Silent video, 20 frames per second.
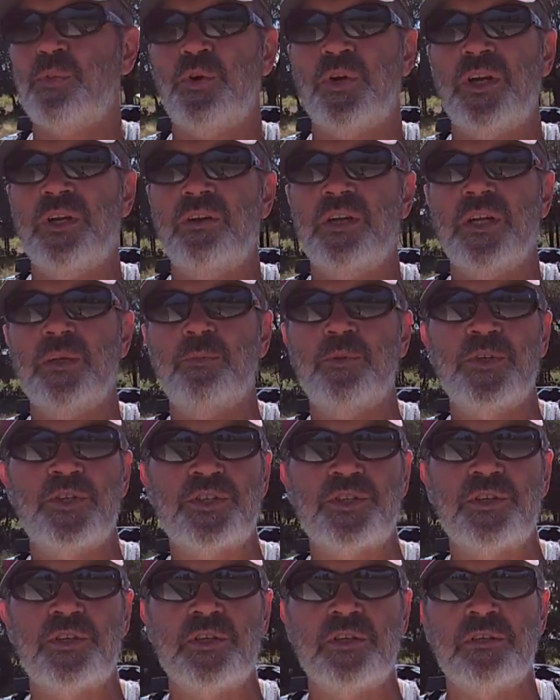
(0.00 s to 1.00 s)
Prairie
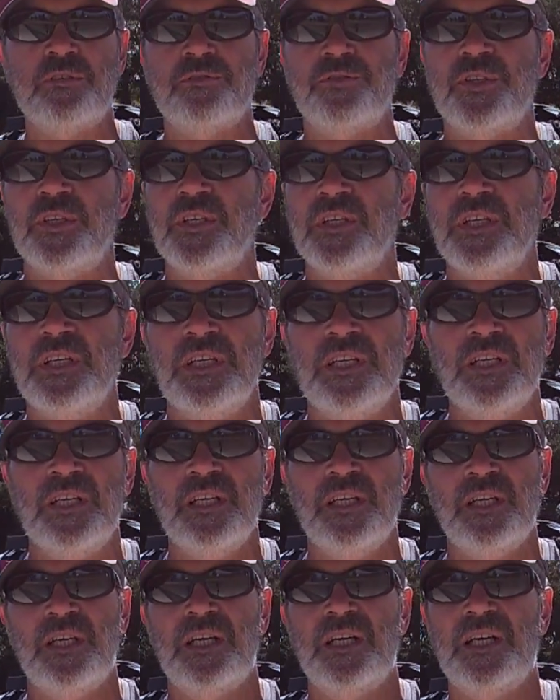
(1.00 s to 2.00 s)
Preserve,
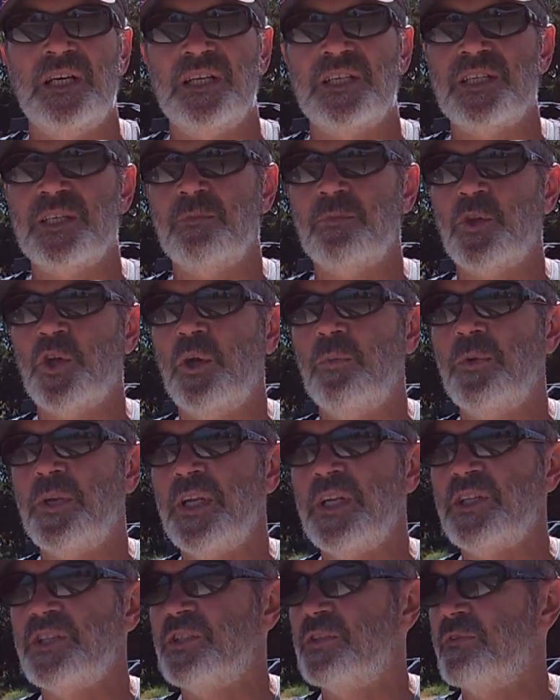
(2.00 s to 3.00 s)
some
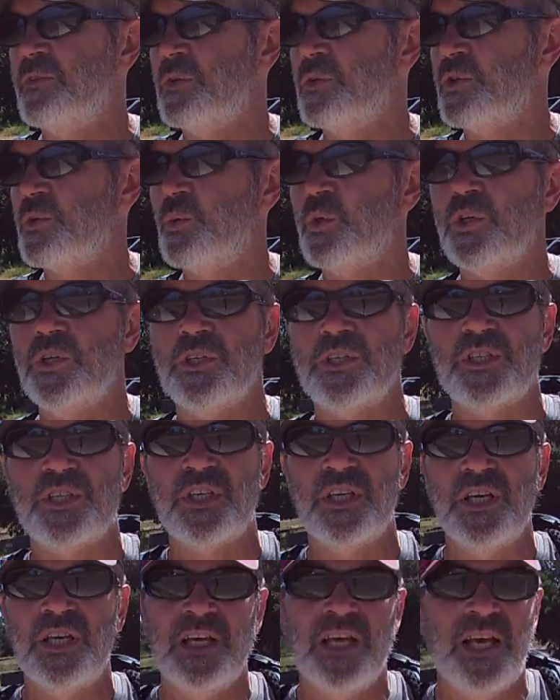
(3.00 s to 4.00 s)
combination of those words,
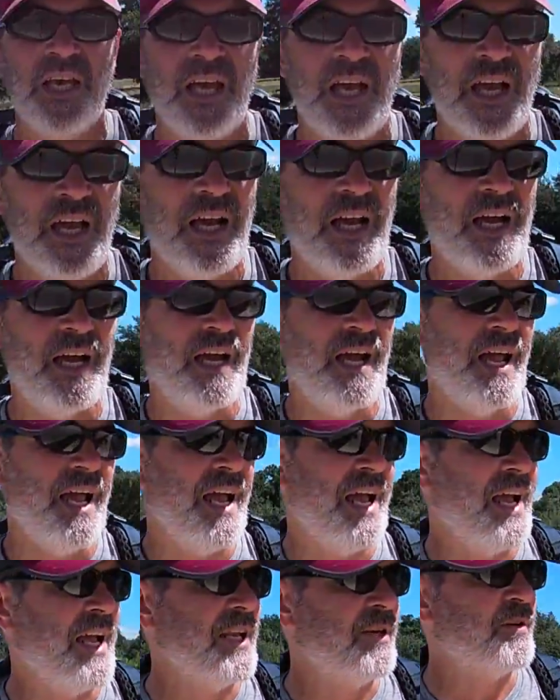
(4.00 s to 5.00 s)

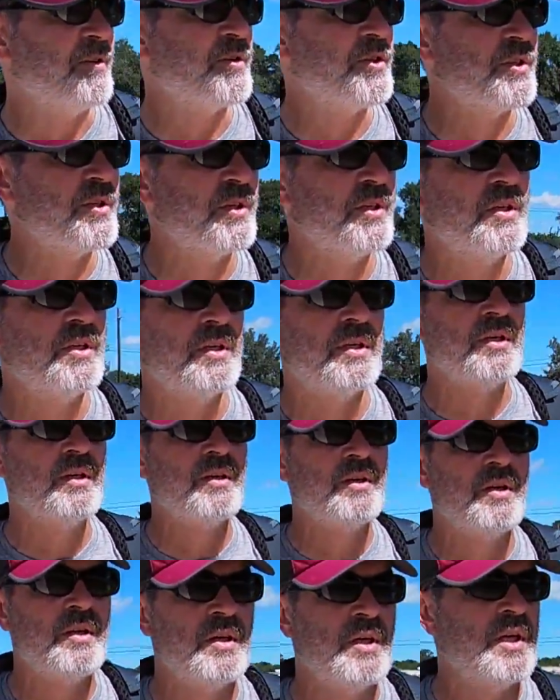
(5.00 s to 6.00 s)
and
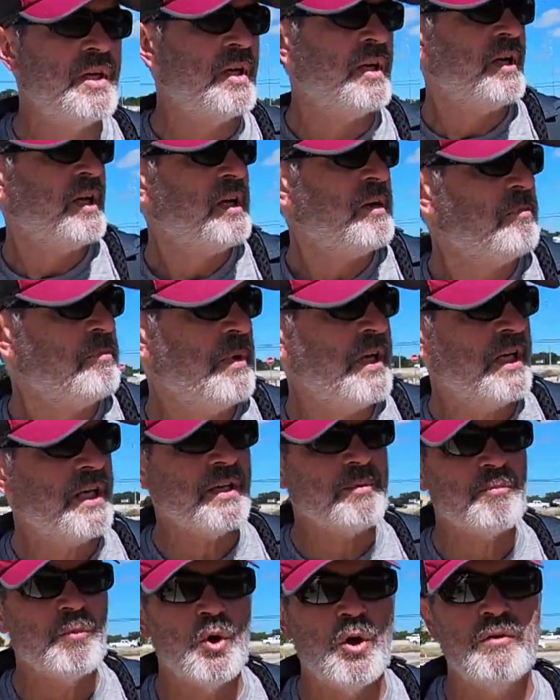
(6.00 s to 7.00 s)
make
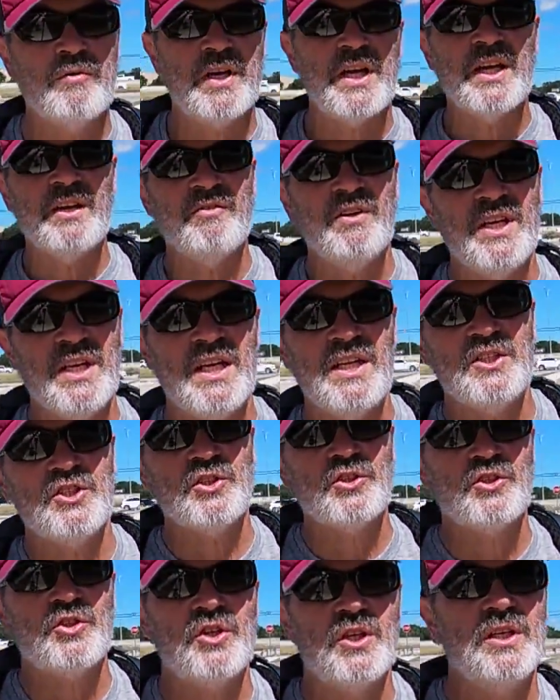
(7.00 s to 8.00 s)
it more of a kind of a
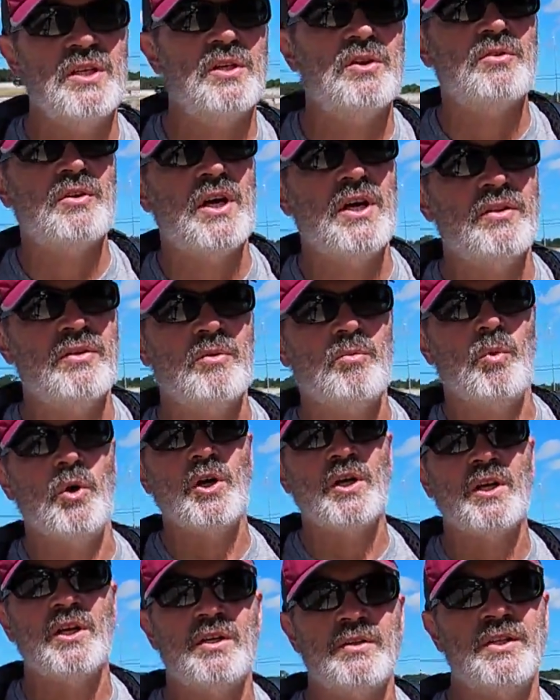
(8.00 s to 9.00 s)
nature trail rather than
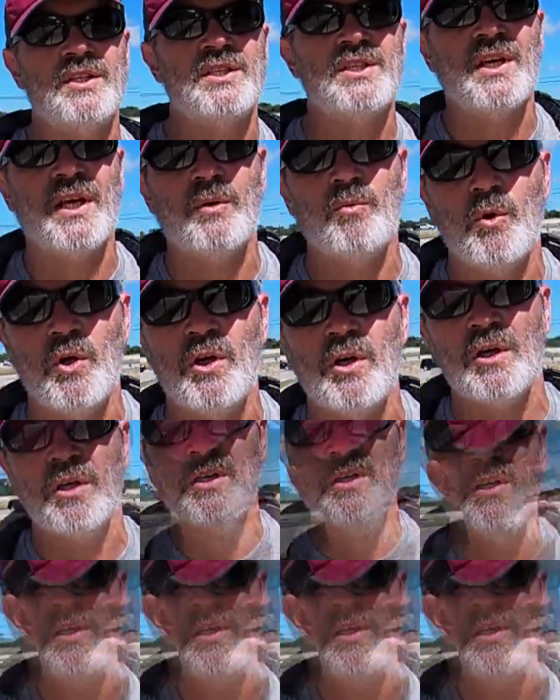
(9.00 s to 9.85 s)
walking on the sidewalk.